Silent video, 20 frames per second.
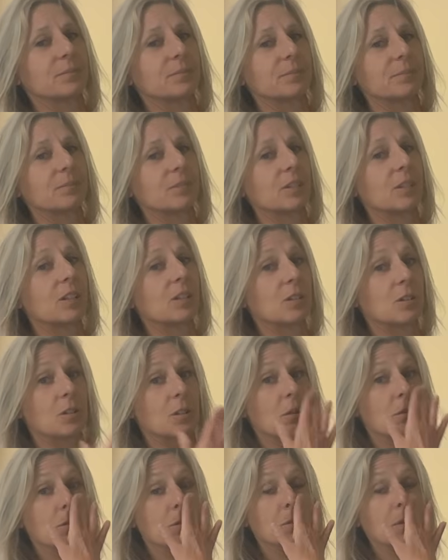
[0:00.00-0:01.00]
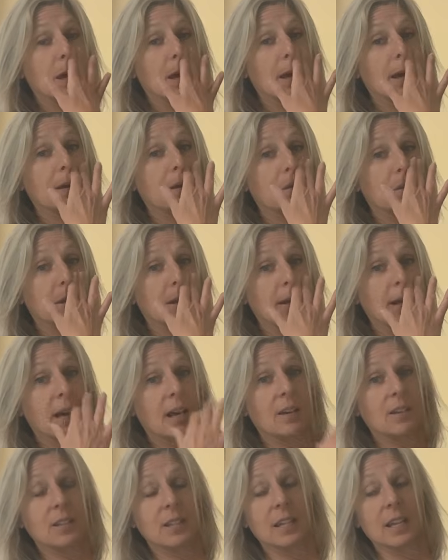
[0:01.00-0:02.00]
I'm going to use those
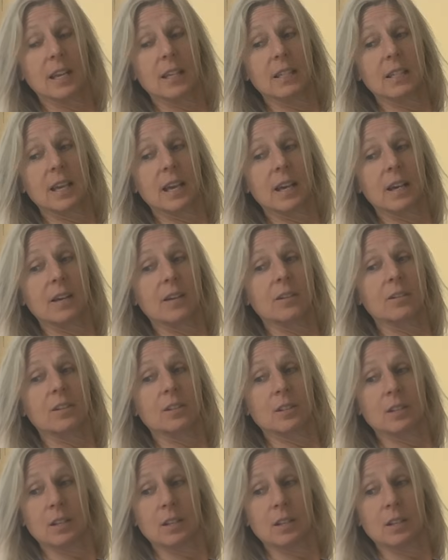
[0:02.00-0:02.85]
inhales and exhales.